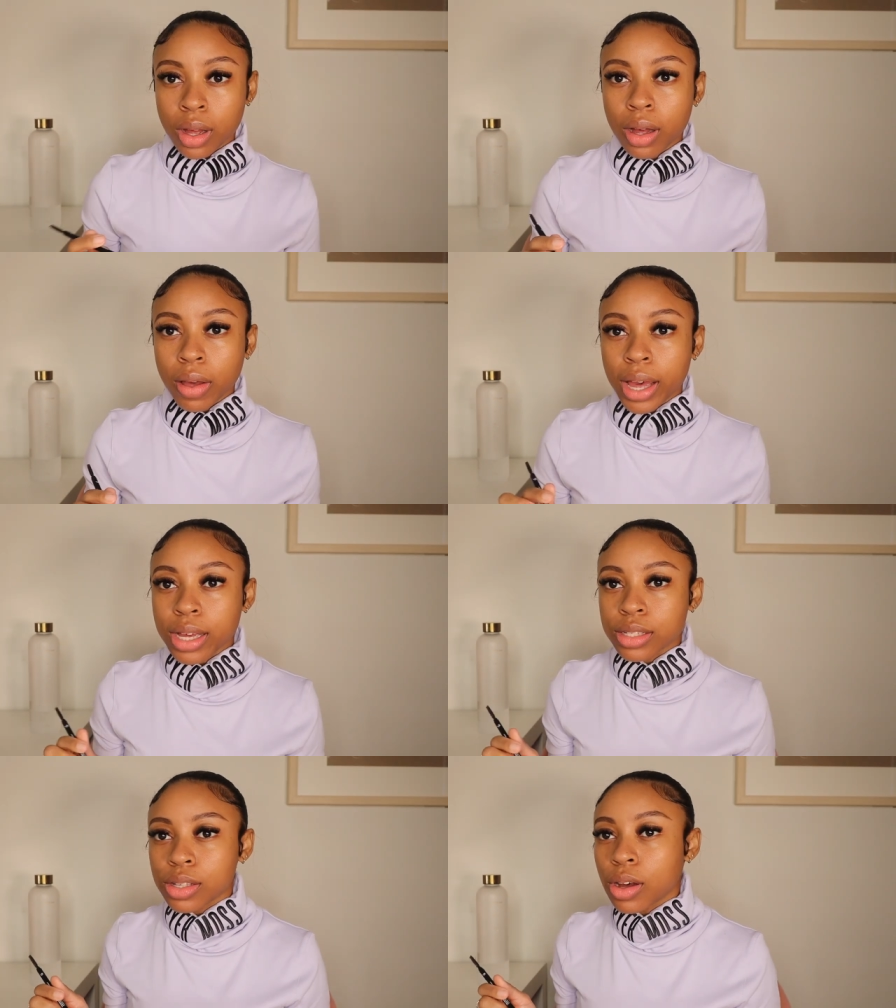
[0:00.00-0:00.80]

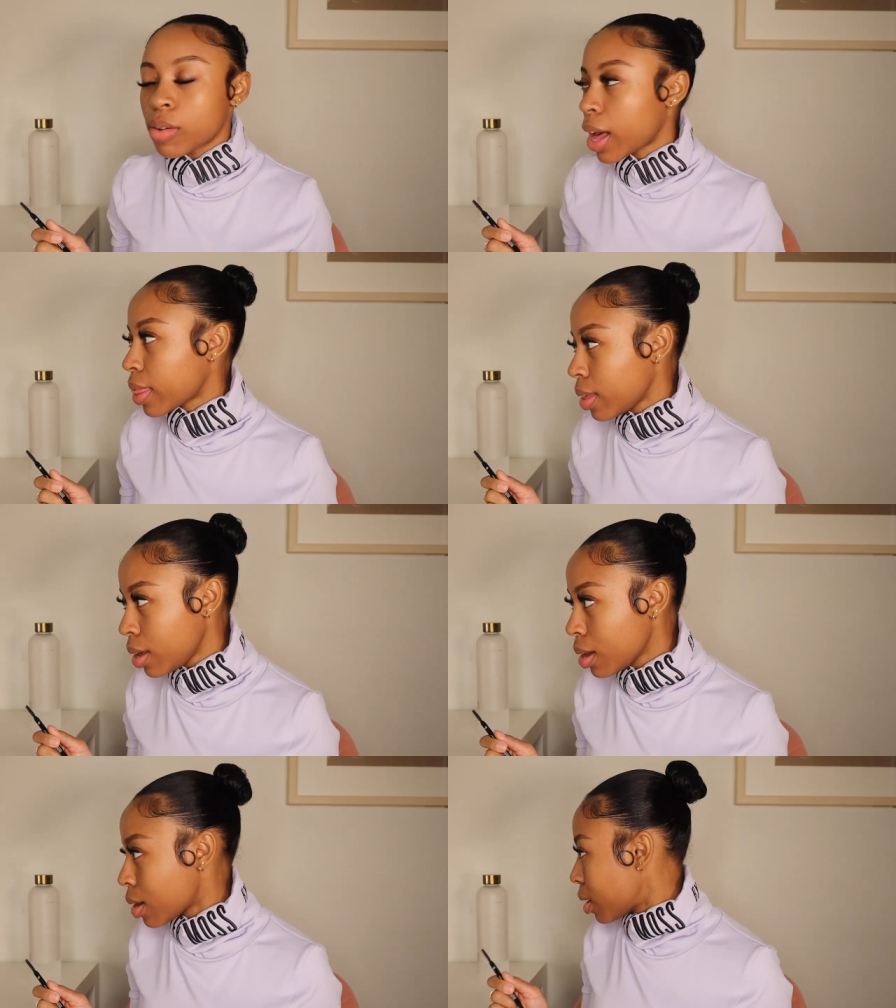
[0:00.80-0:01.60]
okay so i
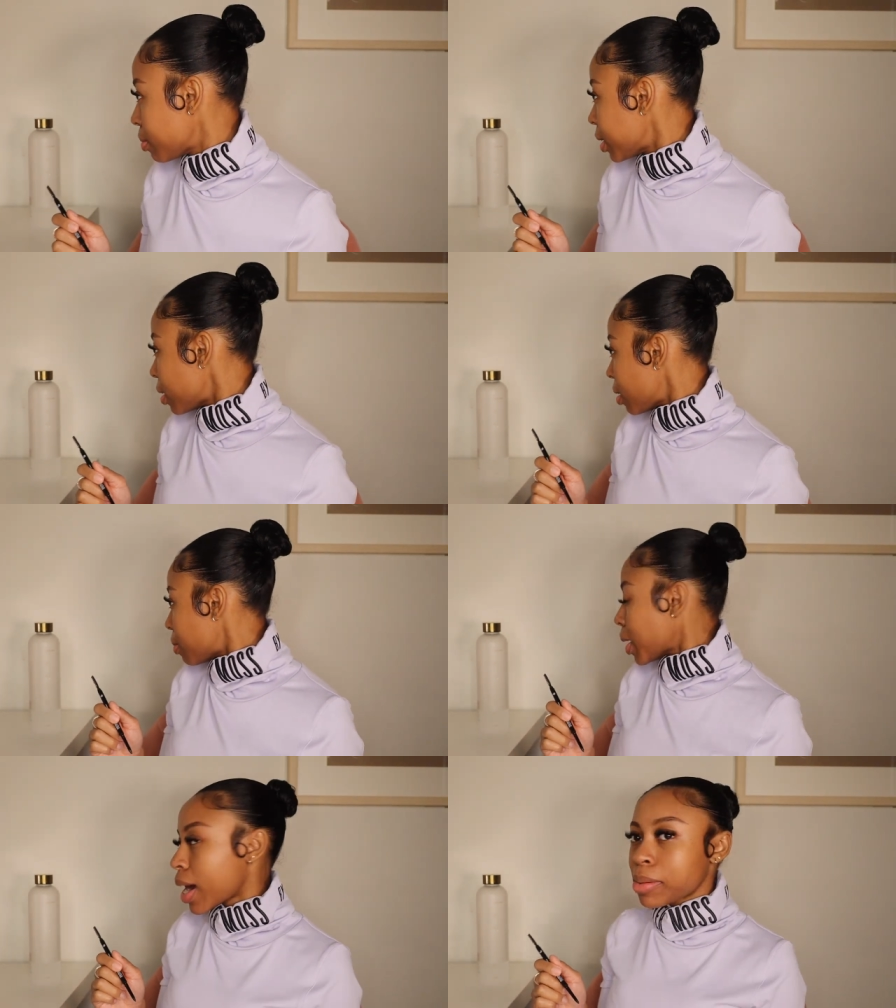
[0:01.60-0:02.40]
think i'm good
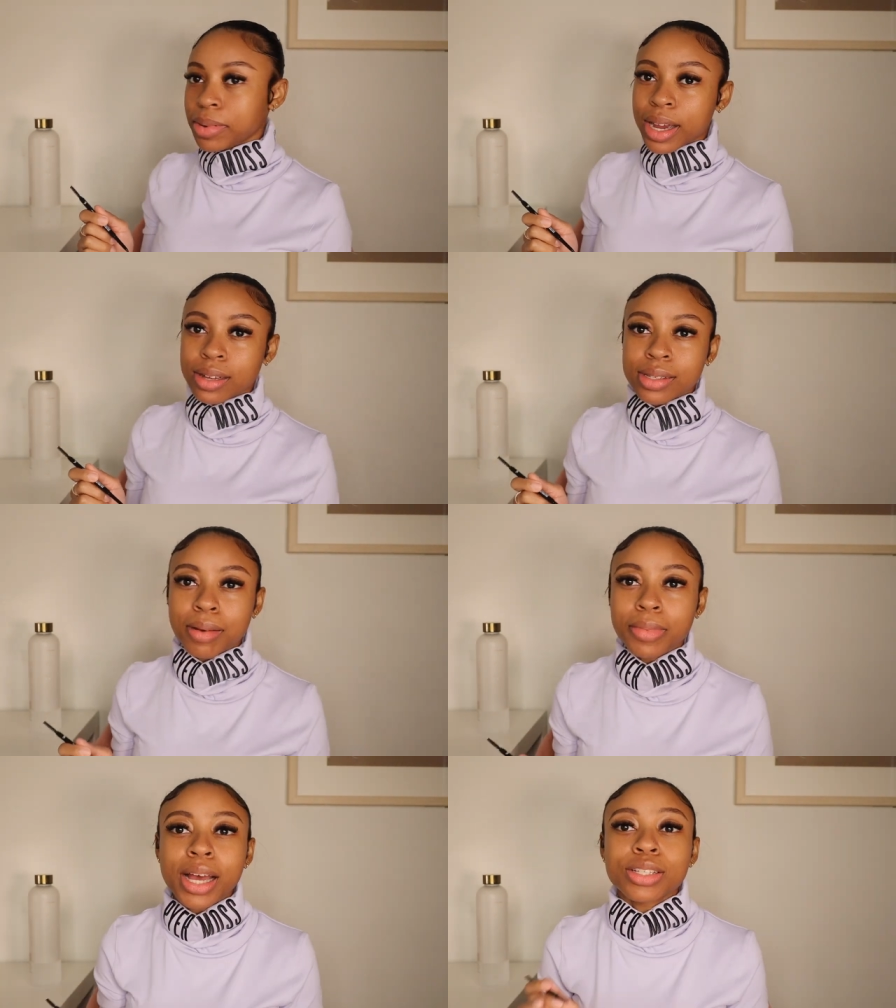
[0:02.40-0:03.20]
on my eyebrows
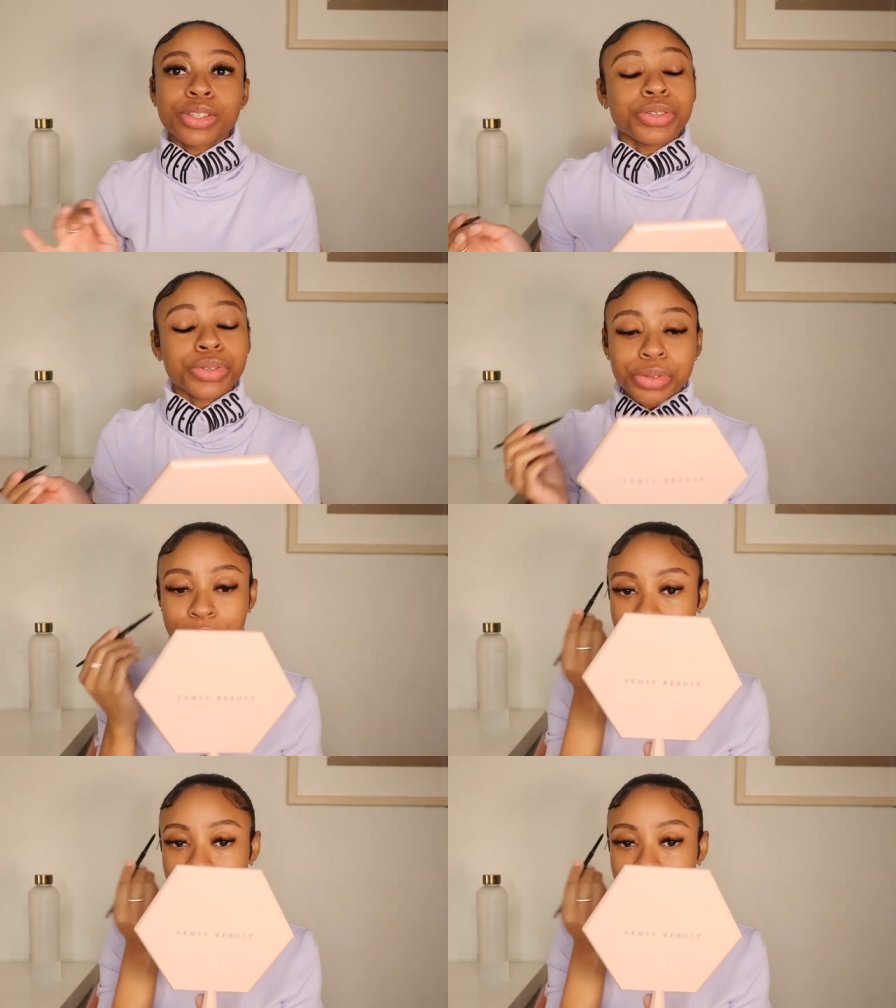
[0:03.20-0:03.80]
i'm not too